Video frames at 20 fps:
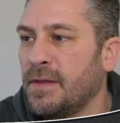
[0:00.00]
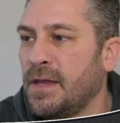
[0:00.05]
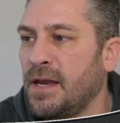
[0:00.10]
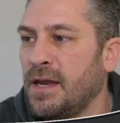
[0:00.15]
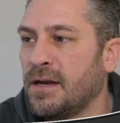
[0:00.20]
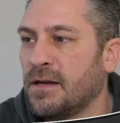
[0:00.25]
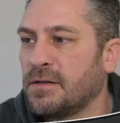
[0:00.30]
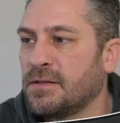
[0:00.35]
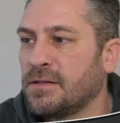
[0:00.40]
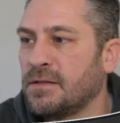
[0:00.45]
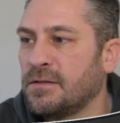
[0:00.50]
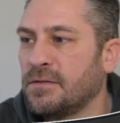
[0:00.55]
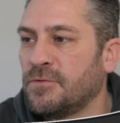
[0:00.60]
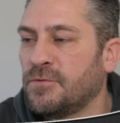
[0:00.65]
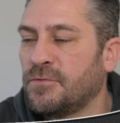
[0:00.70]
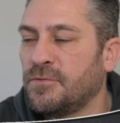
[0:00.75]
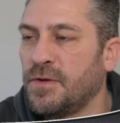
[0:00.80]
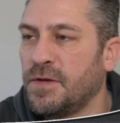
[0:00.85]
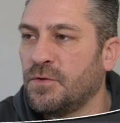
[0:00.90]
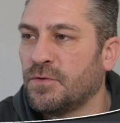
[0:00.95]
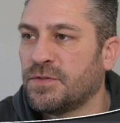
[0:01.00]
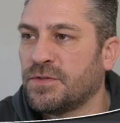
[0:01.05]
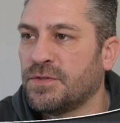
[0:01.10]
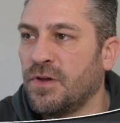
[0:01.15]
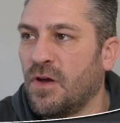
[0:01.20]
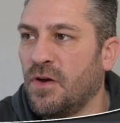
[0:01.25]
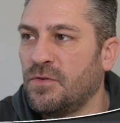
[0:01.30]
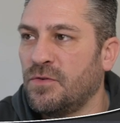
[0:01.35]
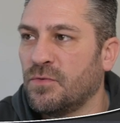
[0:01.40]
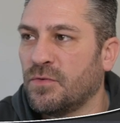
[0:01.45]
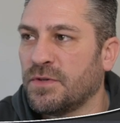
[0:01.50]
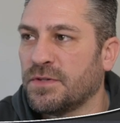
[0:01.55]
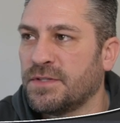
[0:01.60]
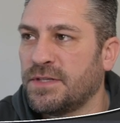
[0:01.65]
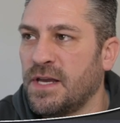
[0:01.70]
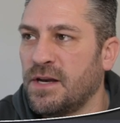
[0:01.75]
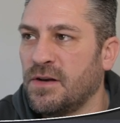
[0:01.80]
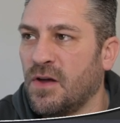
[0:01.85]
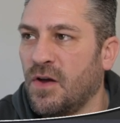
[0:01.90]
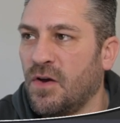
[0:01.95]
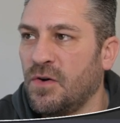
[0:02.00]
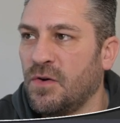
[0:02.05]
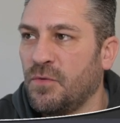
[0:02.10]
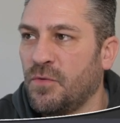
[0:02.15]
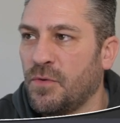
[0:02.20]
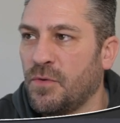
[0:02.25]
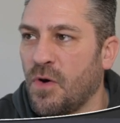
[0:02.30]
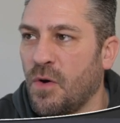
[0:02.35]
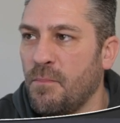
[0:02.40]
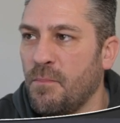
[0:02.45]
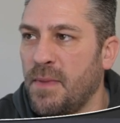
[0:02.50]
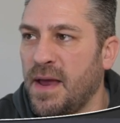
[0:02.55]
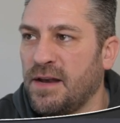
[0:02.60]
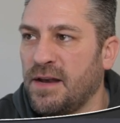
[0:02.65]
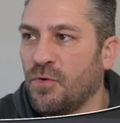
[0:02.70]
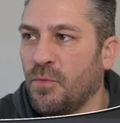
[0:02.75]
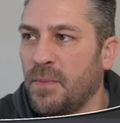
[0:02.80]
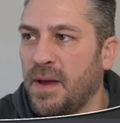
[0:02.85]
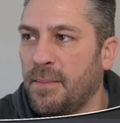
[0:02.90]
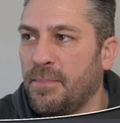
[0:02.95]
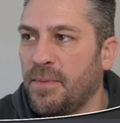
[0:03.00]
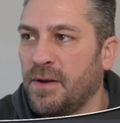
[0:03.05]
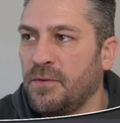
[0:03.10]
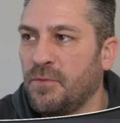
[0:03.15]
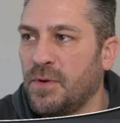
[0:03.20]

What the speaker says: edit fields node or the set node, if we've got manual mapping,